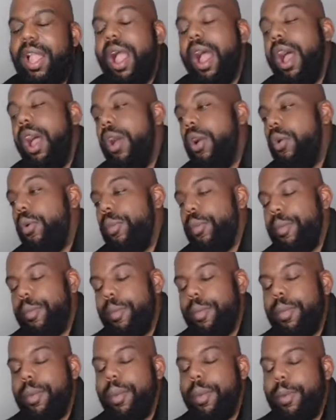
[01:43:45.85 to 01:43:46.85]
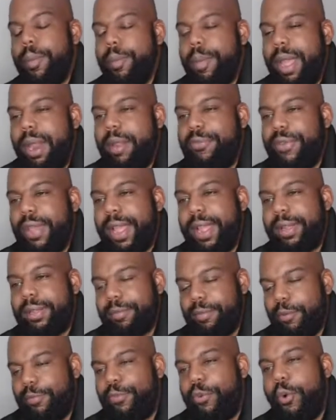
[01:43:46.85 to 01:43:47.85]
Oh, matter of
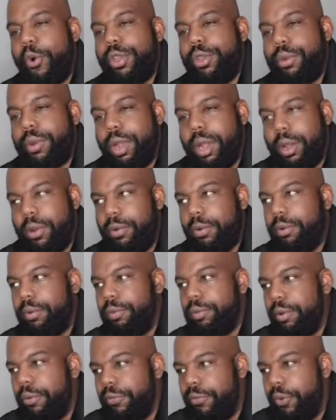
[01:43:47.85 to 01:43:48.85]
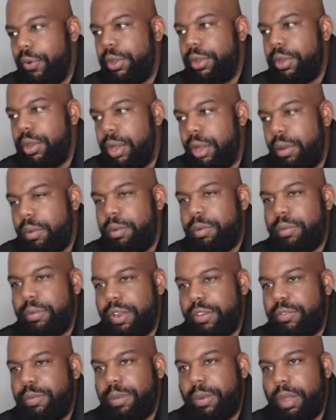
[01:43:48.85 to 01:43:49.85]
fact, before you go,
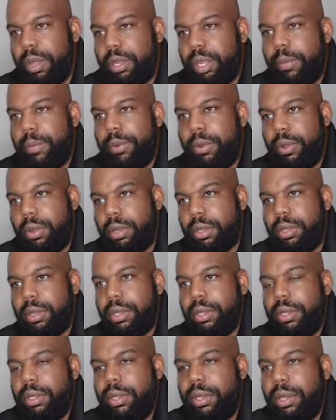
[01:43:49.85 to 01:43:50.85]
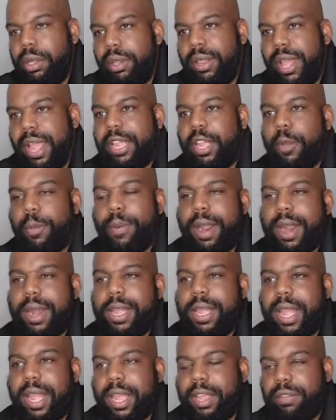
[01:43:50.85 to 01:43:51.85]
Rich, plug your book. Thank you,
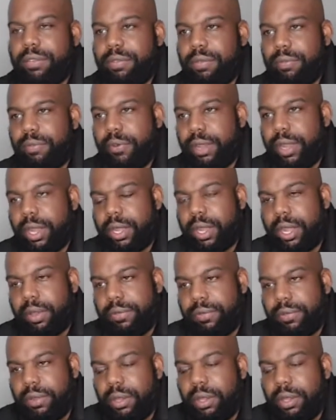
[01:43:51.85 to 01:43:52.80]
Brandy Hayes, for your gift.